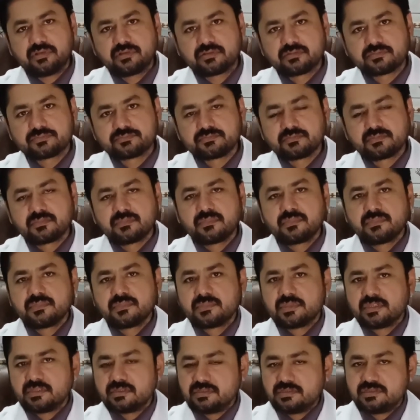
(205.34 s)
is
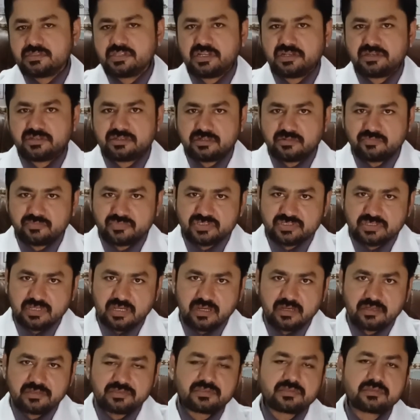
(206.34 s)
simple.
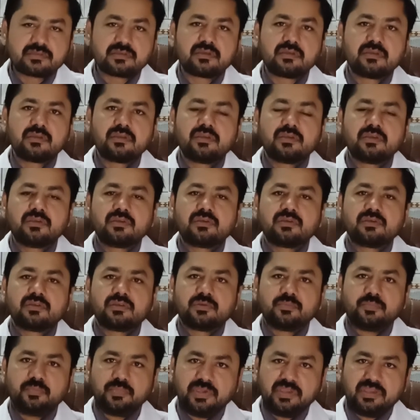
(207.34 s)
Gentle massage
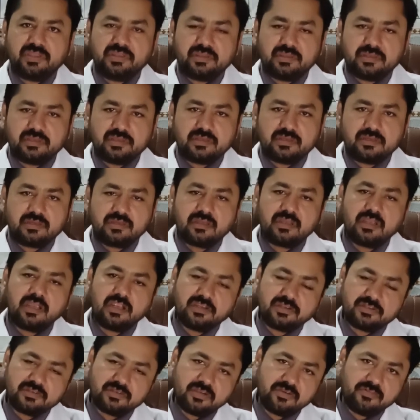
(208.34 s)
on pain
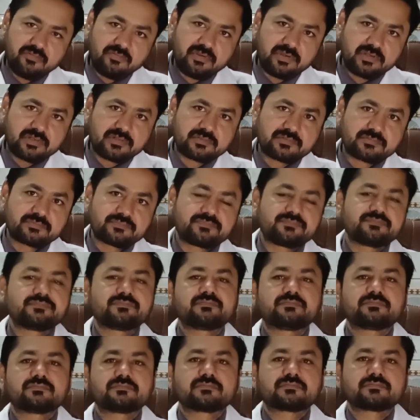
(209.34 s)
area and
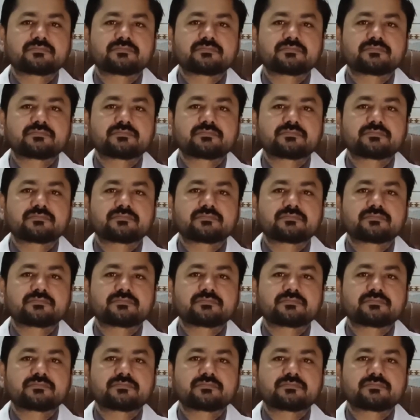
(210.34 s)
cover.